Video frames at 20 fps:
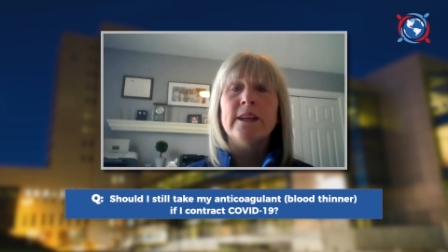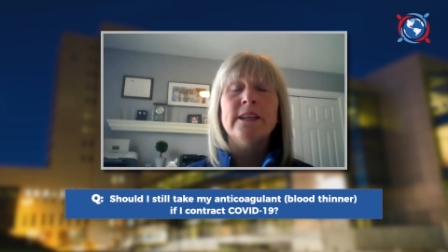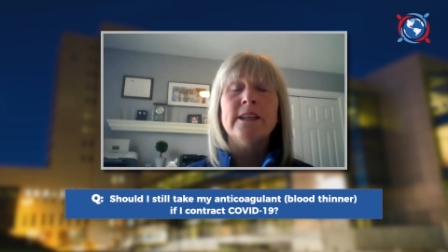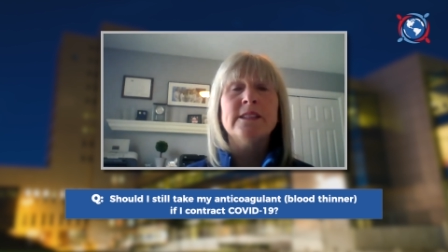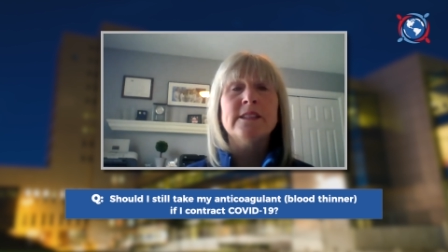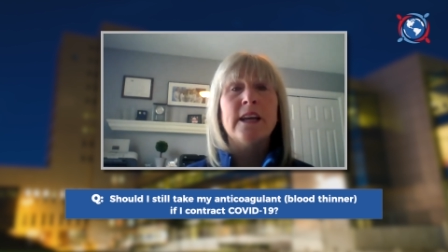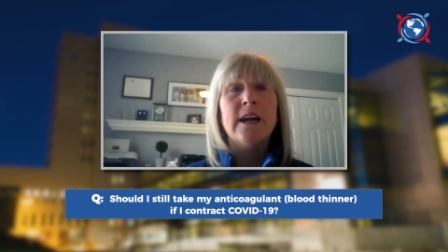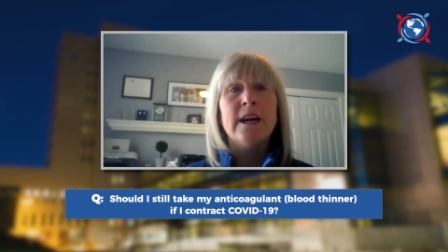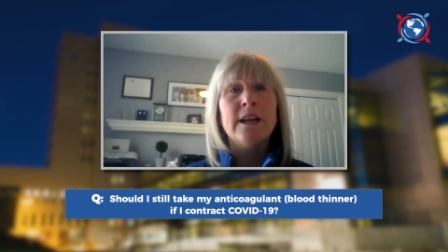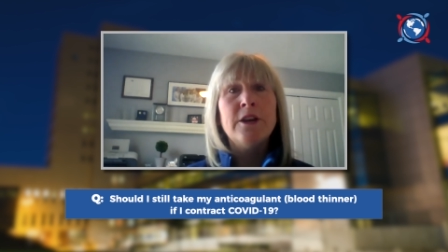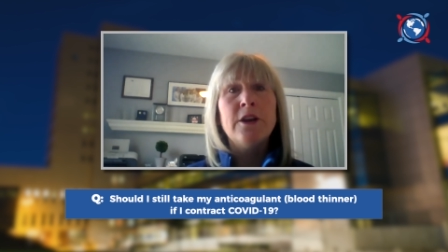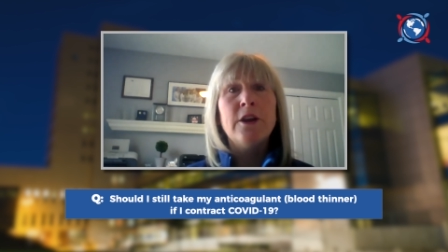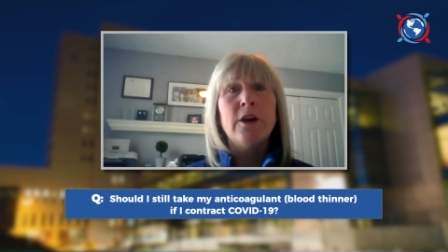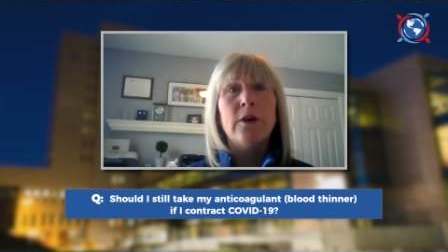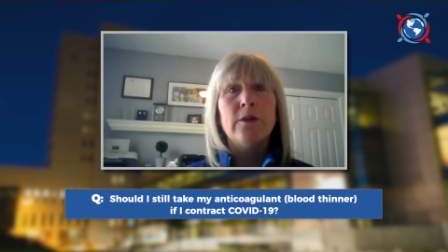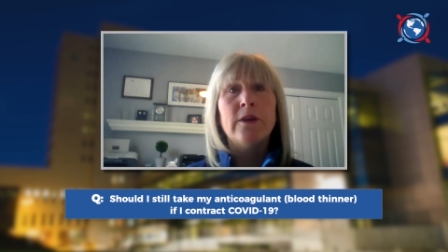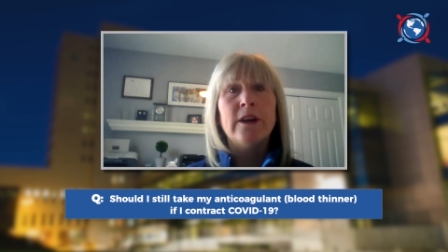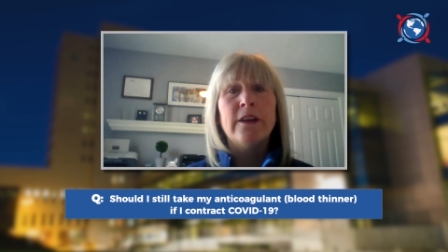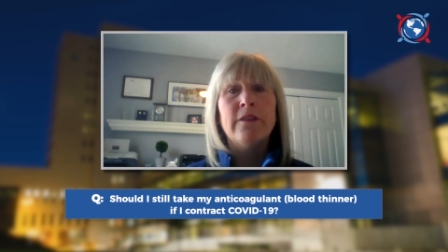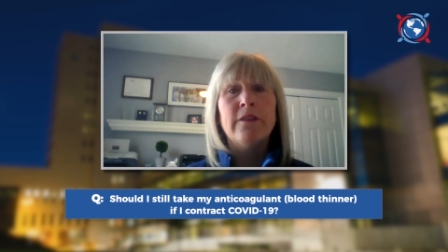it's
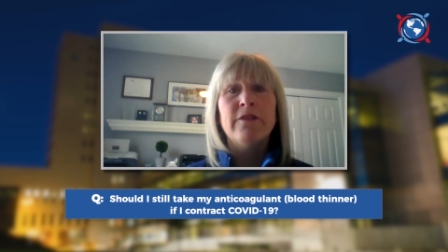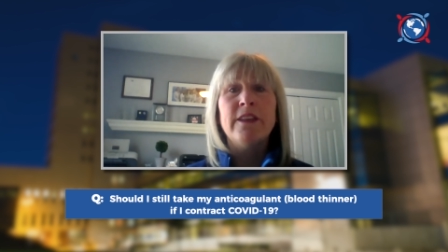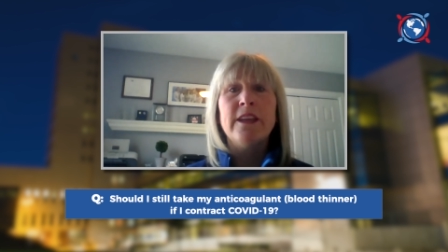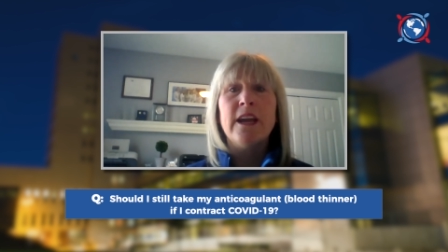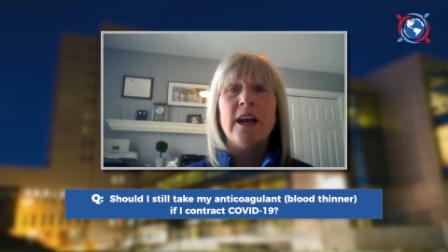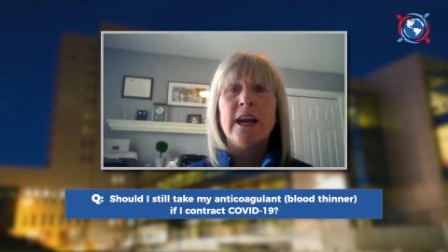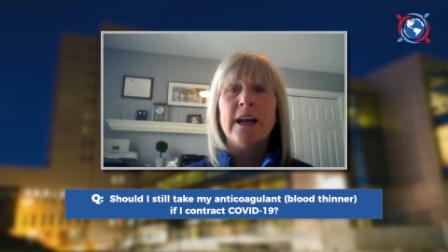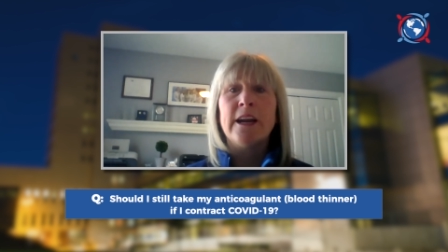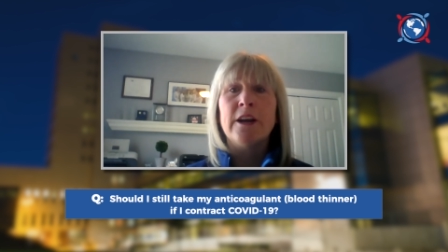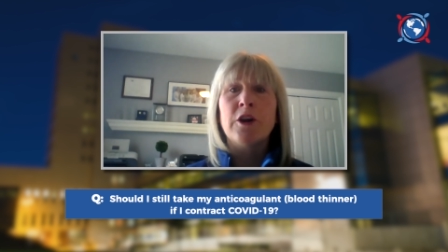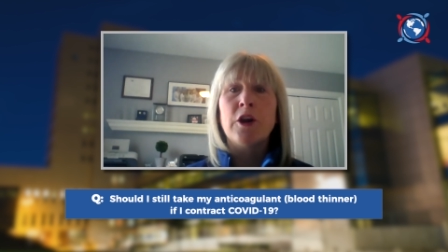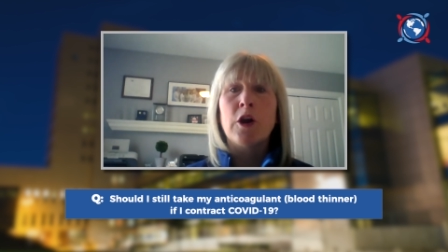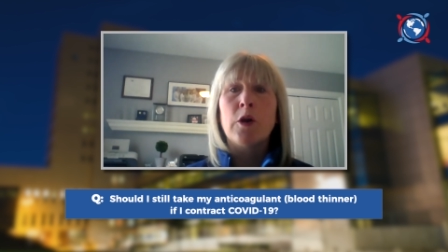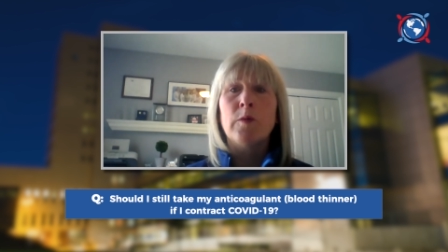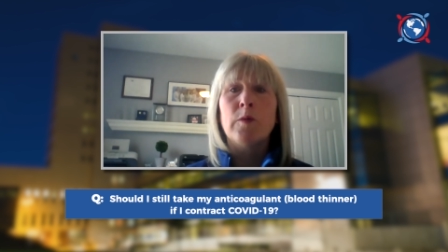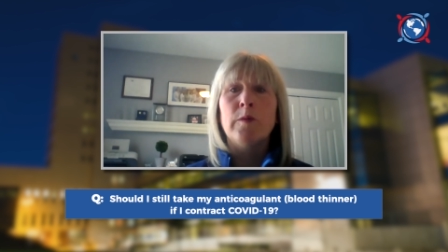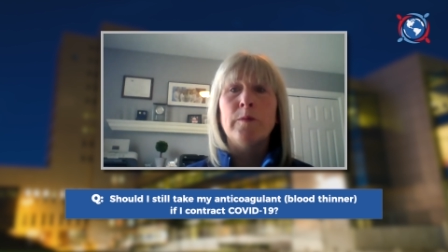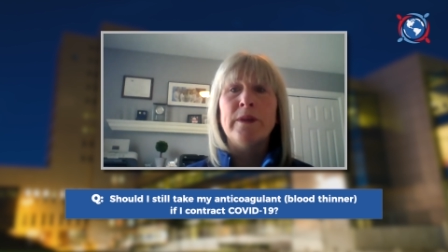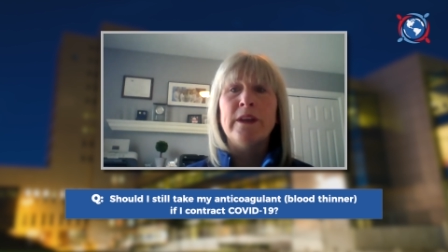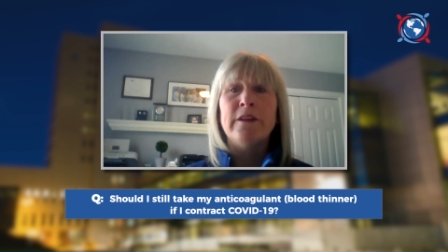unknown if the INR
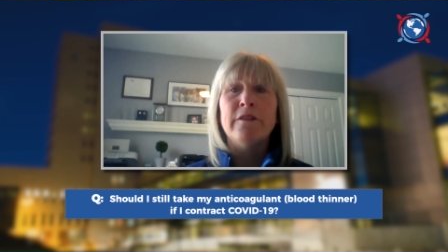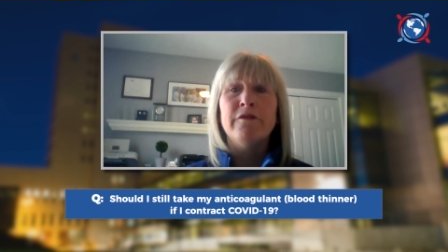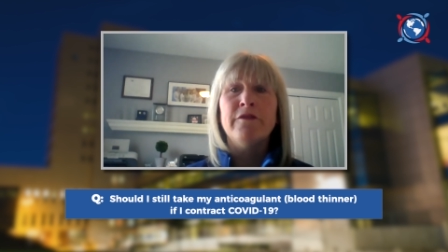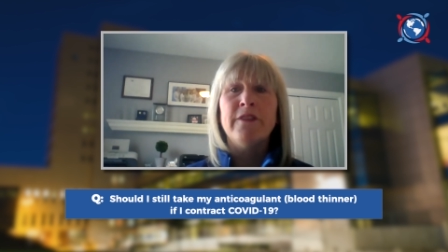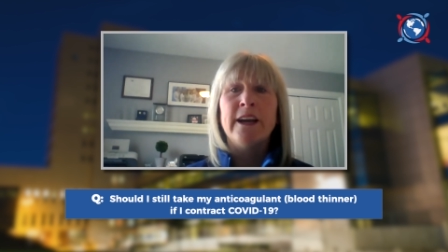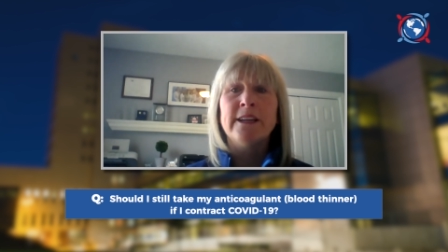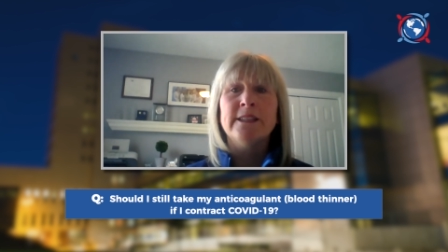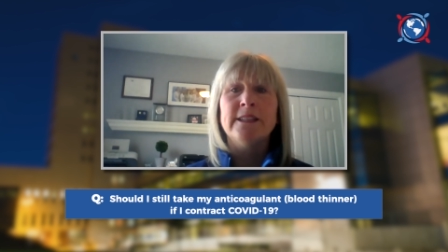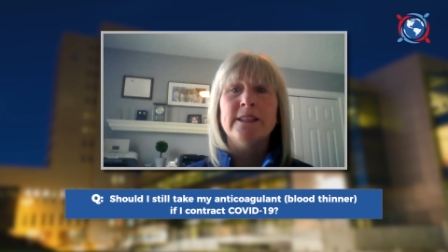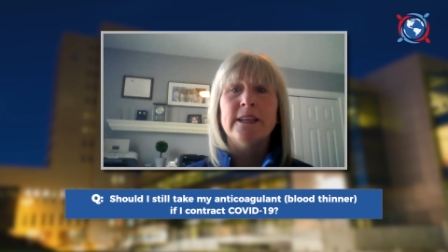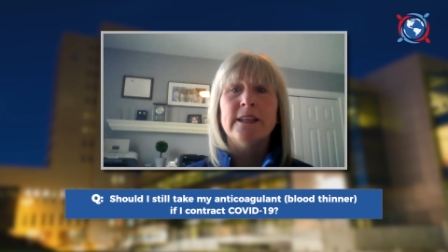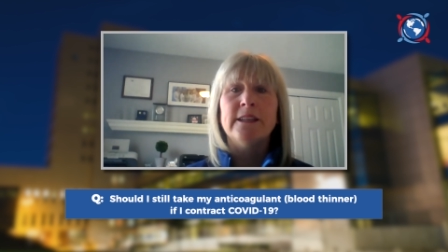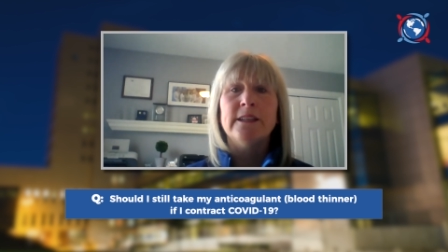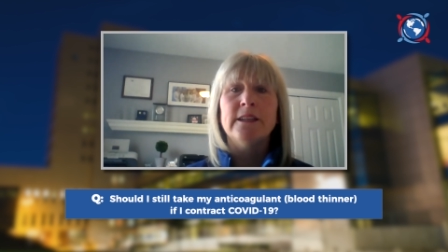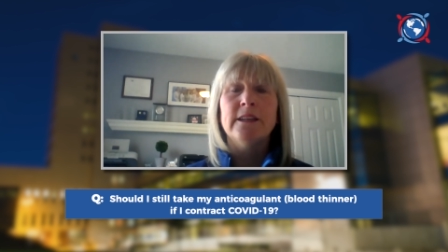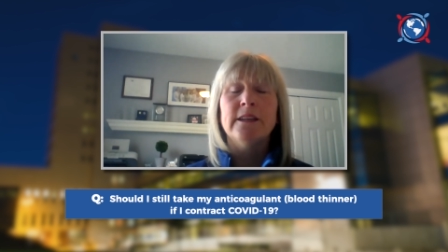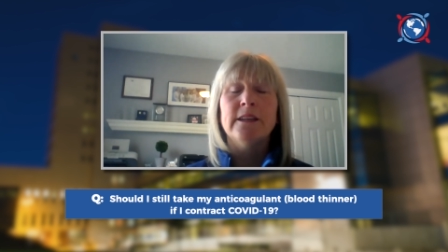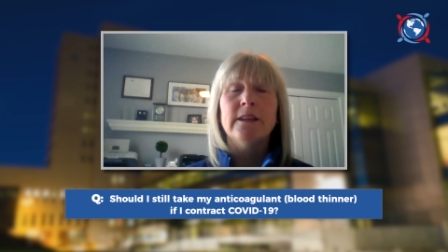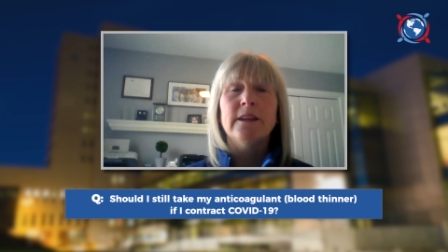will be affected.